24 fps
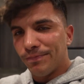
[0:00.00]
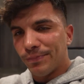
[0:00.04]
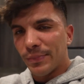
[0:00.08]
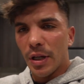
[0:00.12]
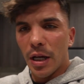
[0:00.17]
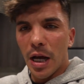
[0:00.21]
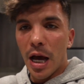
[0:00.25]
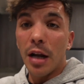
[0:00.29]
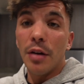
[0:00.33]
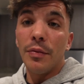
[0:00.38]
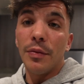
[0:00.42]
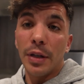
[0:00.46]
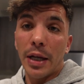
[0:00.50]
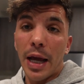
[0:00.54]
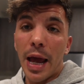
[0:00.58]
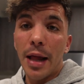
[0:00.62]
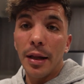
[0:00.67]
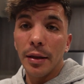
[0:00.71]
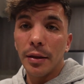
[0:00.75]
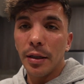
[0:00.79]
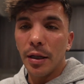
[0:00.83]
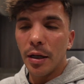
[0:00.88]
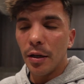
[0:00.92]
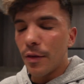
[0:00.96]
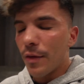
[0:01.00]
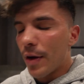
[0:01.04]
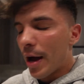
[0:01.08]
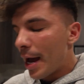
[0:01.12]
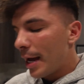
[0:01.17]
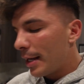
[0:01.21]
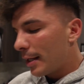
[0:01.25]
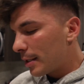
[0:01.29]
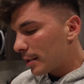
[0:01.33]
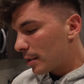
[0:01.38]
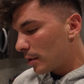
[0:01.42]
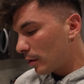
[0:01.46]
kind of healthier,
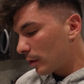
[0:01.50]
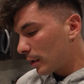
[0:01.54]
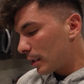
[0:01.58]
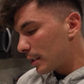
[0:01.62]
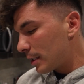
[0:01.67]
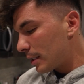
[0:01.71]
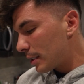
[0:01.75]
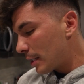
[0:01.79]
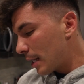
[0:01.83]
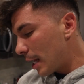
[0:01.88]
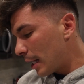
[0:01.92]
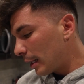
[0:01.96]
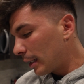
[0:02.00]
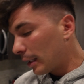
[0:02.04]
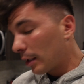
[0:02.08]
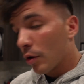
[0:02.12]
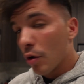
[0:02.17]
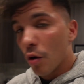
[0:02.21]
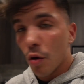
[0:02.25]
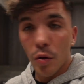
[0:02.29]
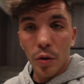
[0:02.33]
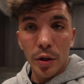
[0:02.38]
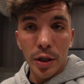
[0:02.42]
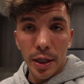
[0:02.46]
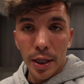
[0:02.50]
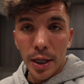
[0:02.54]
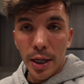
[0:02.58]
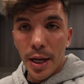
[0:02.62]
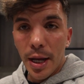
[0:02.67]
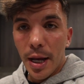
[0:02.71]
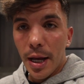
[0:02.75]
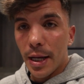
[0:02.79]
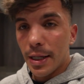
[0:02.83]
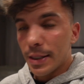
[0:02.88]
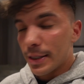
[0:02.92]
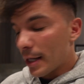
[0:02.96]
right? As long as it's not the Coke
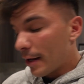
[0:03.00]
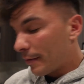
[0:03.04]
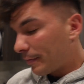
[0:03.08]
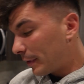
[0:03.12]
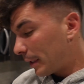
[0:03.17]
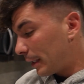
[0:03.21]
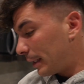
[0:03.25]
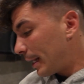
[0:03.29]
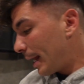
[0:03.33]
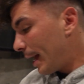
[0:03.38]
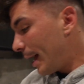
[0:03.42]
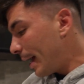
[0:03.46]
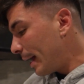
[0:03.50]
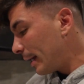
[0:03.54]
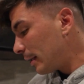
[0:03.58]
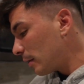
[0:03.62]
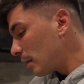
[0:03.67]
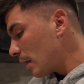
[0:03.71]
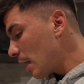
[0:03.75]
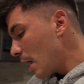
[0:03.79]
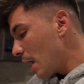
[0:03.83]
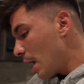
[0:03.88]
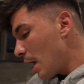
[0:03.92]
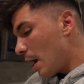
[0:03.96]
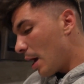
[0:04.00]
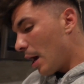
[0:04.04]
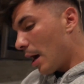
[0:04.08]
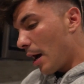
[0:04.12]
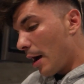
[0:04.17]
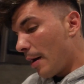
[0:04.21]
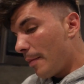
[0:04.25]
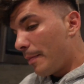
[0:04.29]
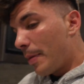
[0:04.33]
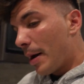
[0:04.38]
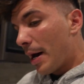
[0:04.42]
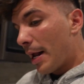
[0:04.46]
and stuff like that.
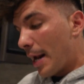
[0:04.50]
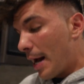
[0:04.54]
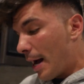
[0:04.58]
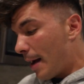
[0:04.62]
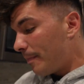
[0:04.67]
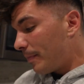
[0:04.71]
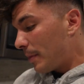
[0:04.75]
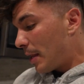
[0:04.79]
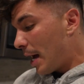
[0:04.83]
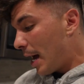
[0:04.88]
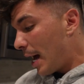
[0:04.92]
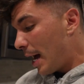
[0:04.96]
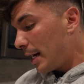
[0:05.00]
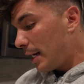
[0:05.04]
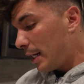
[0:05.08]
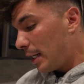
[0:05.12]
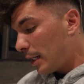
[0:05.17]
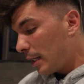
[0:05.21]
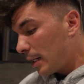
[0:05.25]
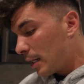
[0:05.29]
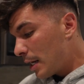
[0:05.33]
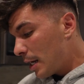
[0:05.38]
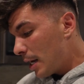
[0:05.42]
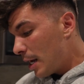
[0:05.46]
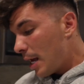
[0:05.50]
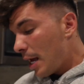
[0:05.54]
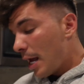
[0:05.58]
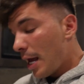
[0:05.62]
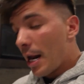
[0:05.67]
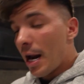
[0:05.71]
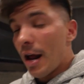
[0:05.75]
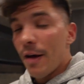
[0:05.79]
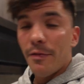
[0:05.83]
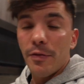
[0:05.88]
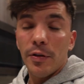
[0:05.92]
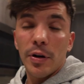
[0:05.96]
But honey,
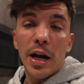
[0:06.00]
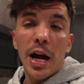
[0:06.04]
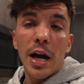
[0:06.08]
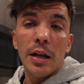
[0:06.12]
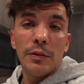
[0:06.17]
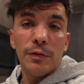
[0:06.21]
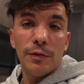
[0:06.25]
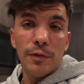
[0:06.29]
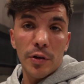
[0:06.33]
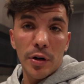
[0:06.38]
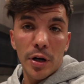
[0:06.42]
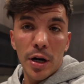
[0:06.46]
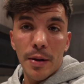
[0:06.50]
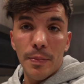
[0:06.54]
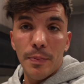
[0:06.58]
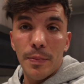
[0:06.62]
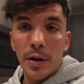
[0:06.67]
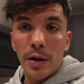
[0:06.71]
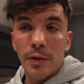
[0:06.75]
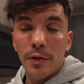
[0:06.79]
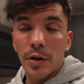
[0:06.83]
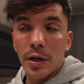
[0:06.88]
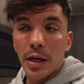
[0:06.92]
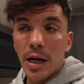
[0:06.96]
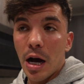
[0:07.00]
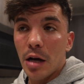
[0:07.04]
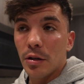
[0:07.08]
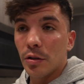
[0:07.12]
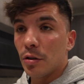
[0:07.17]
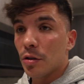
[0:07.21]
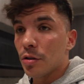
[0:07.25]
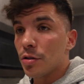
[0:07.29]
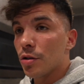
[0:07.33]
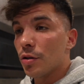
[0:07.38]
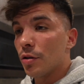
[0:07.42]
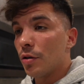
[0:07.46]
and I forgot for a pre-workout
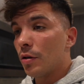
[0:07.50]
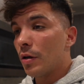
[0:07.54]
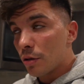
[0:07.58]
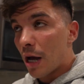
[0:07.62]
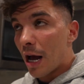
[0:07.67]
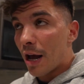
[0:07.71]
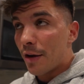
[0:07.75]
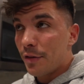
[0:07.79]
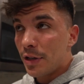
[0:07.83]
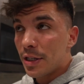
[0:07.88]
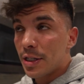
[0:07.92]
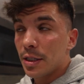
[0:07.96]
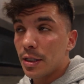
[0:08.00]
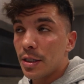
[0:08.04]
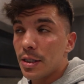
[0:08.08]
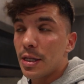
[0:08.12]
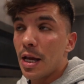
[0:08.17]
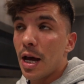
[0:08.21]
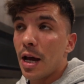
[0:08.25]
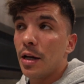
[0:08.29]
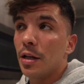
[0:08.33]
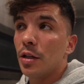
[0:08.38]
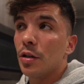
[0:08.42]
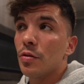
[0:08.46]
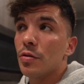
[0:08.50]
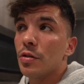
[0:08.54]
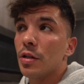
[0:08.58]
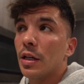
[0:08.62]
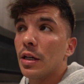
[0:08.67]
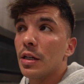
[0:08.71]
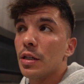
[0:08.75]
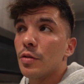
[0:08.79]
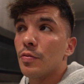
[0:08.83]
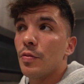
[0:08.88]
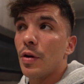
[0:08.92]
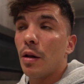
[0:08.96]
also, I recently started using
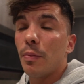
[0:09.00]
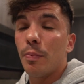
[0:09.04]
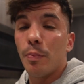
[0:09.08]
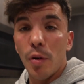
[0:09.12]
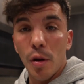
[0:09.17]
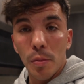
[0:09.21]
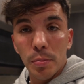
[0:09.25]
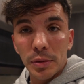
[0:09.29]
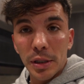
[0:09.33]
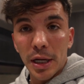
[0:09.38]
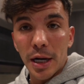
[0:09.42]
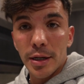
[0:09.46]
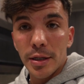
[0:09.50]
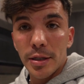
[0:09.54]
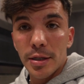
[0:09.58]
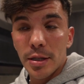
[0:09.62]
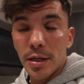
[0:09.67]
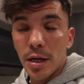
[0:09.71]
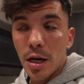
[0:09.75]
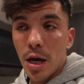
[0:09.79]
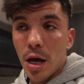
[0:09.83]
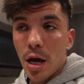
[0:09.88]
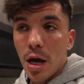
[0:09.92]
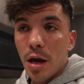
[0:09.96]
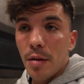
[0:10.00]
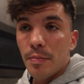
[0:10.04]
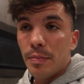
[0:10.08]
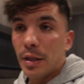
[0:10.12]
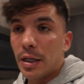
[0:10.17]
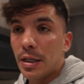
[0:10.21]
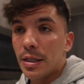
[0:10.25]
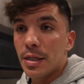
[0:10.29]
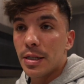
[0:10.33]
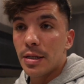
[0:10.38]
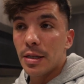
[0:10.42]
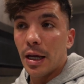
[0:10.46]
as well Pop-Tarts
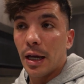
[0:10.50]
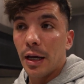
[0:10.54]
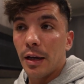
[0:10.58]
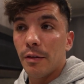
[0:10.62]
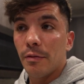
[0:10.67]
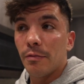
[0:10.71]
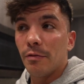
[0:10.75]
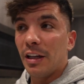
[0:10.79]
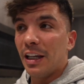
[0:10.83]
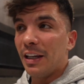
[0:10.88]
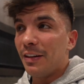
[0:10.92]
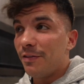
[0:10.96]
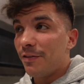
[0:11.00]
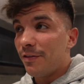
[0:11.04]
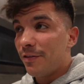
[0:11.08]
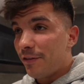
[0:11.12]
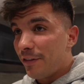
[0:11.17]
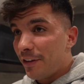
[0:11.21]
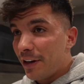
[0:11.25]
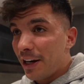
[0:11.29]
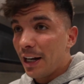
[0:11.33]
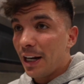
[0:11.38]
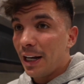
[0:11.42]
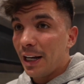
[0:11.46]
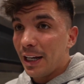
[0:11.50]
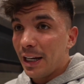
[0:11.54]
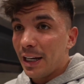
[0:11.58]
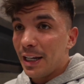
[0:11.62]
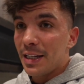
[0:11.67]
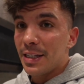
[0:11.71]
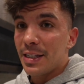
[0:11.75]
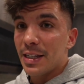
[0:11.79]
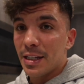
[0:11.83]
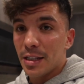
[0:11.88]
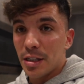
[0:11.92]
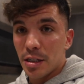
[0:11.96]
because it's like really
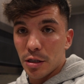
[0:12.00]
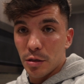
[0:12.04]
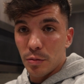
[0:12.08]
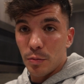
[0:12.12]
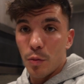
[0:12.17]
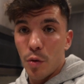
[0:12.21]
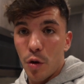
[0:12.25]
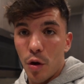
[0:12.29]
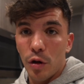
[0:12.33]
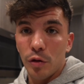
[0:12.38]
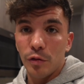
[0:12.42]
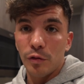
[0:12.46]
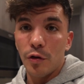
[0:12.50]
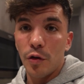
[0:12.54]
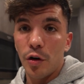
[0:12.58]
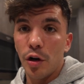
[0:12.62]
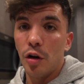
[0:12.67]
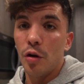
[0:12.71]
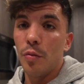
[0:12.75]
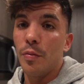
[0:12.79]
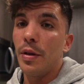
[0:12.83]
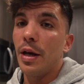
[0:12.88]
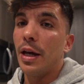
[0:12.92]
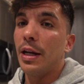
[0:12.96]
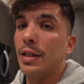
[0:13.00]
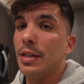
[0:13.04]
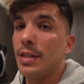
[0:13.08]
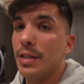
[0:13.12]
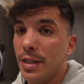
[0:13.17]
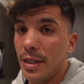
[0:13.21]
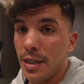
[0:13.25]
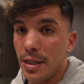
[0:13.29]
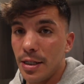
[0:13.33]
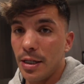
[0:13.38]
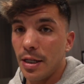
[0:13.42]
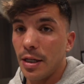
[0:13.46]
easy and small volume, and
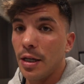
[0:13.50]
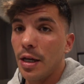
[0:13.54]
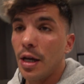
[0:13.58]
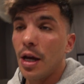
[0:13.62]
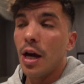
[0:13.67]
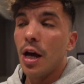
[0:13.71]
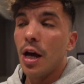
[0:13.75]
it's easy